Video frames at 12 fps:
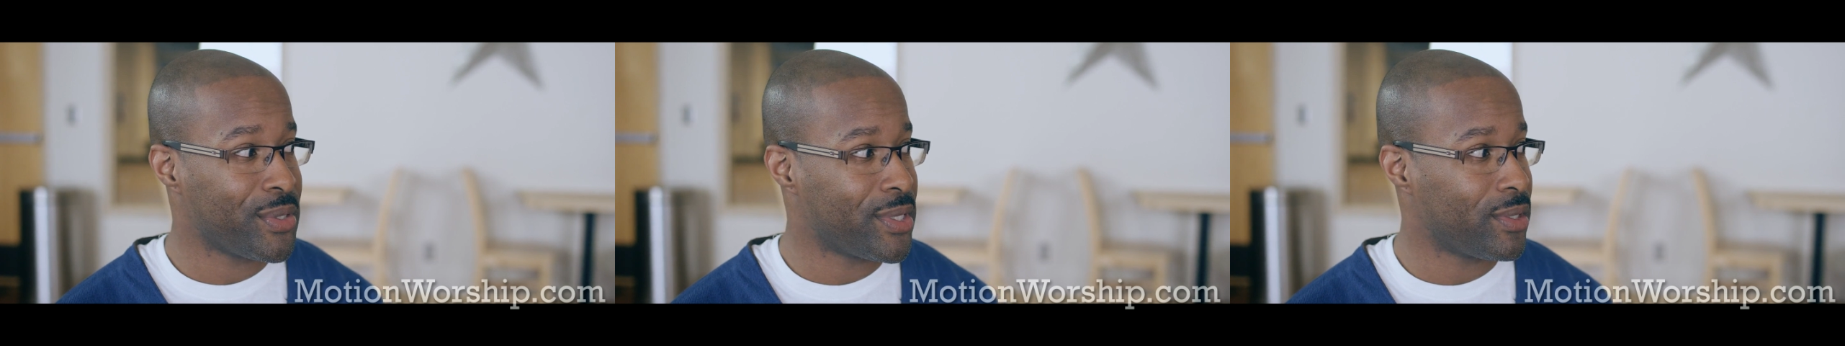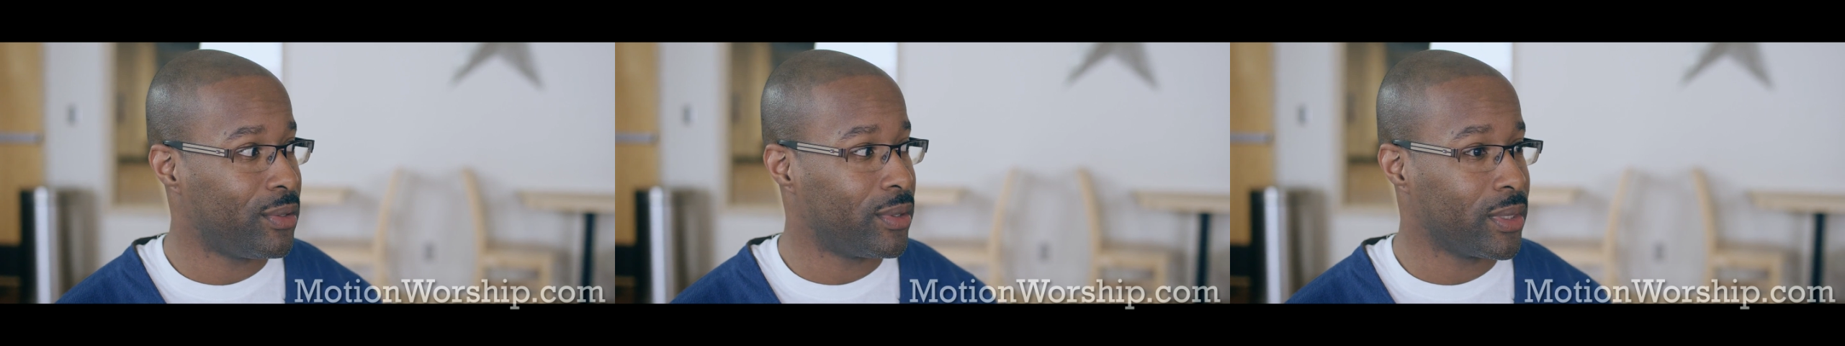
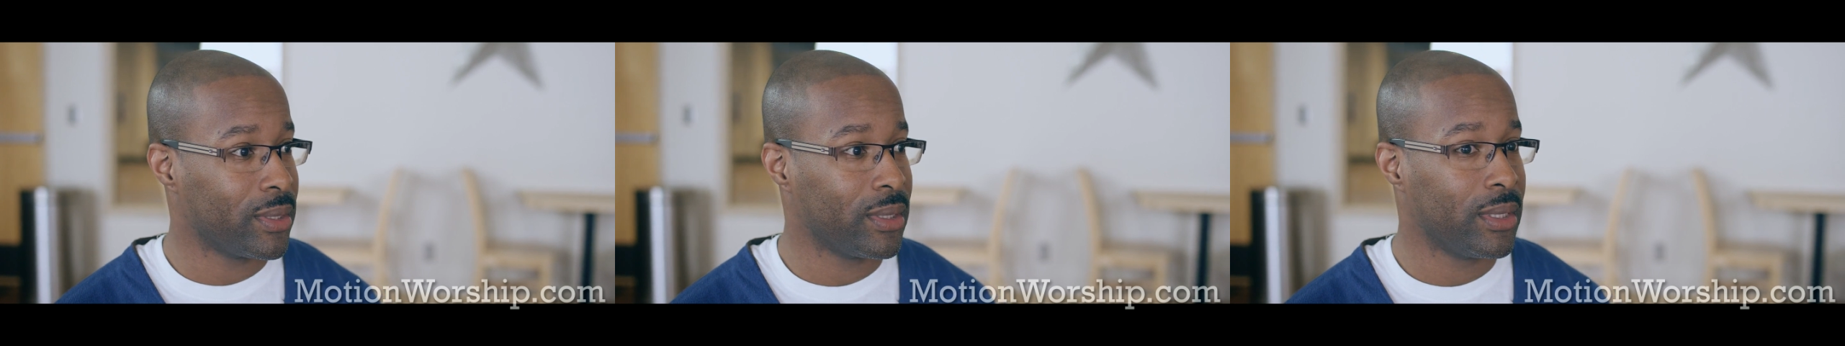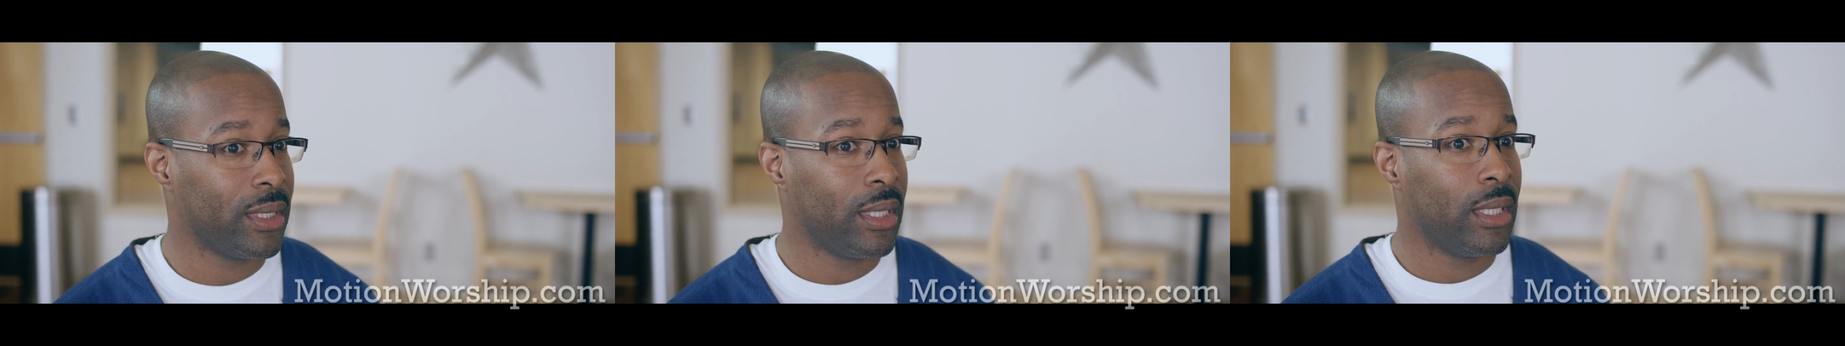store
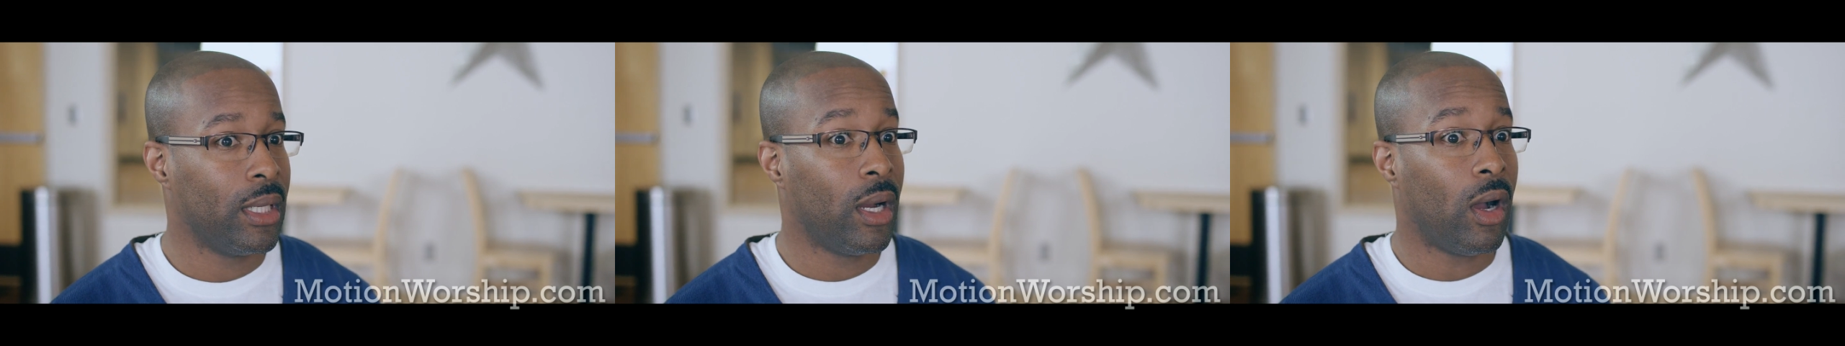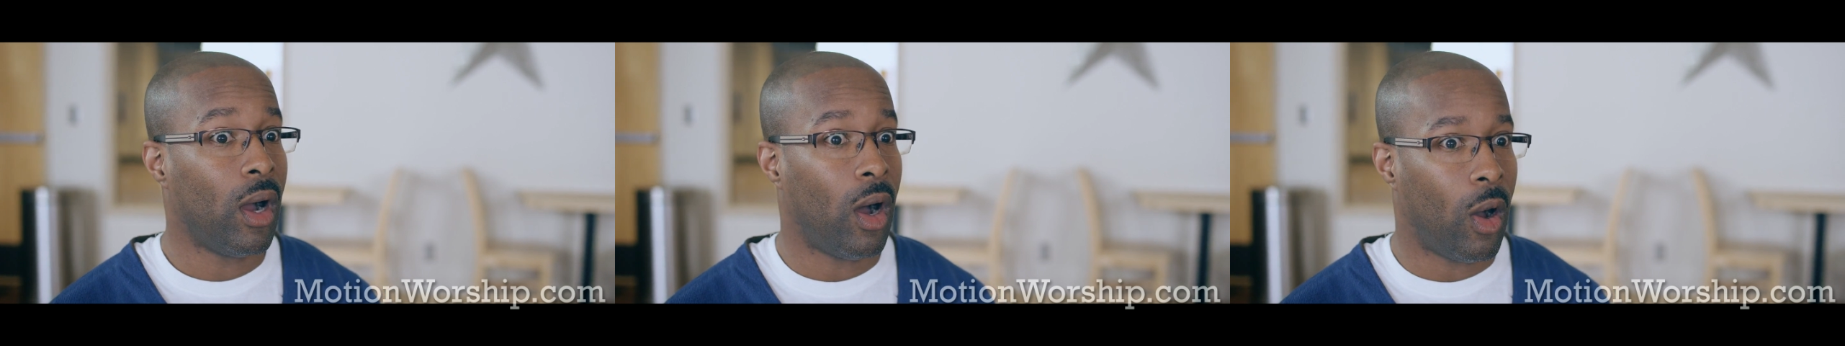
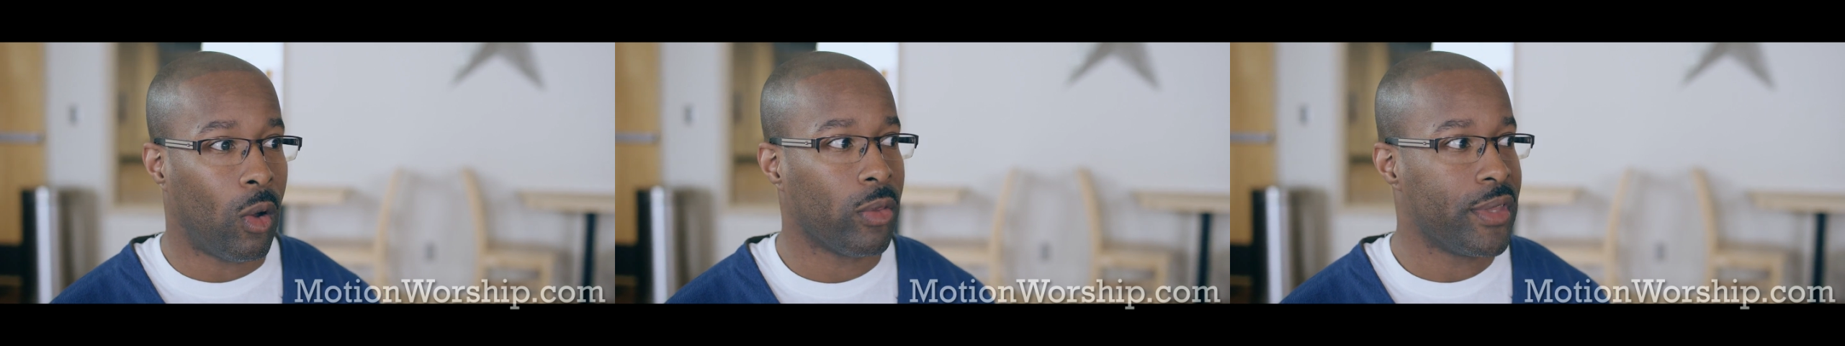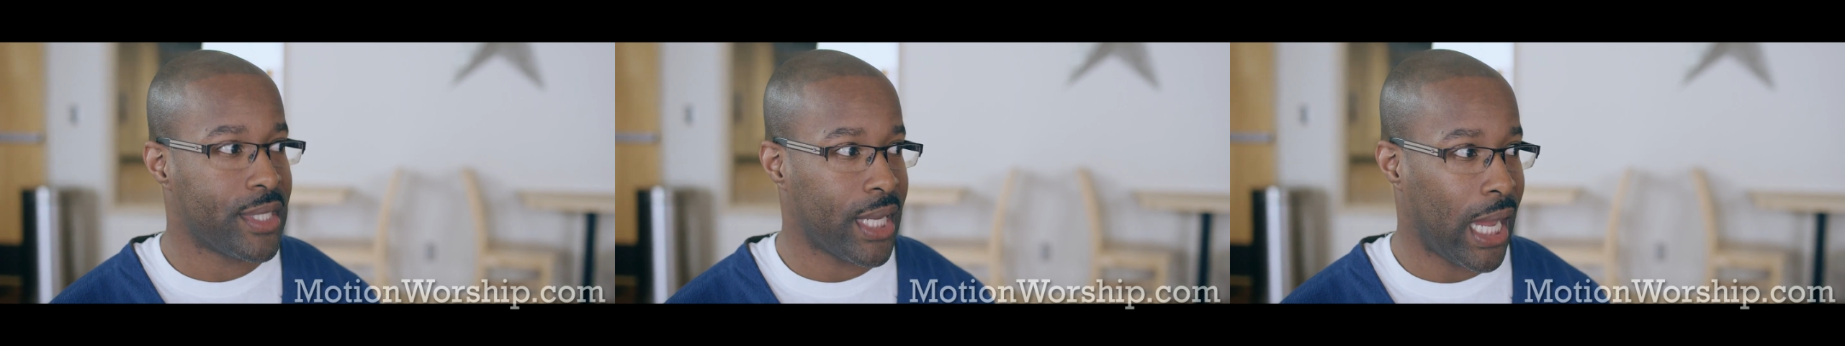all
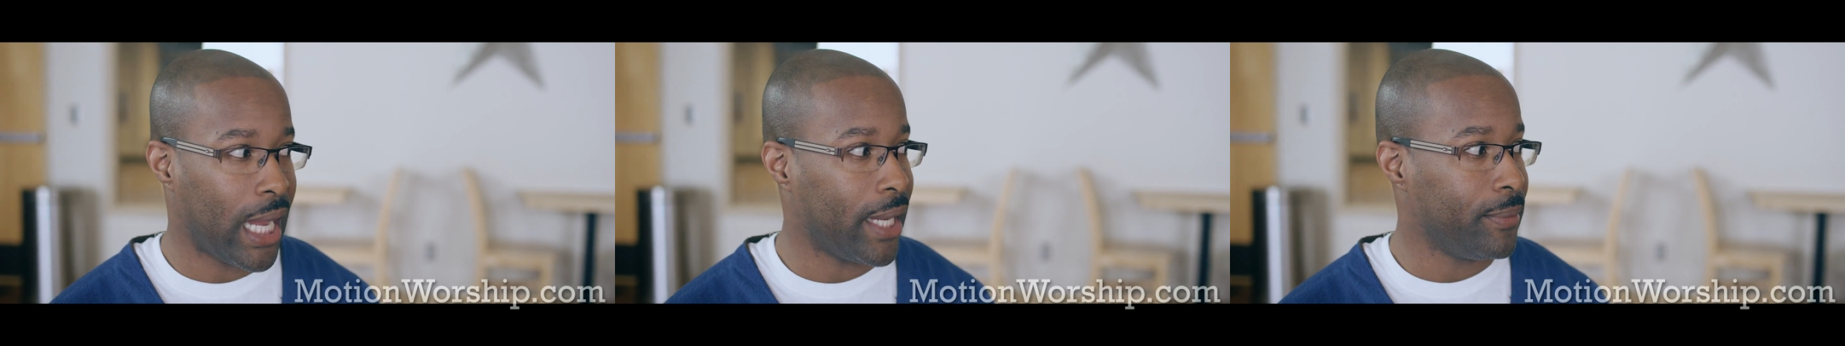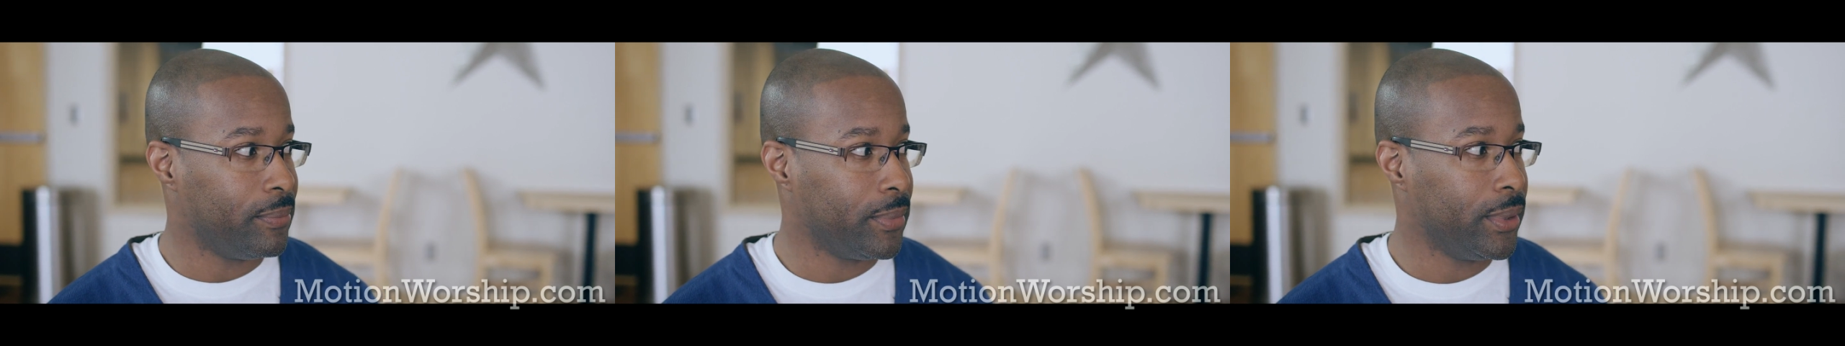the time.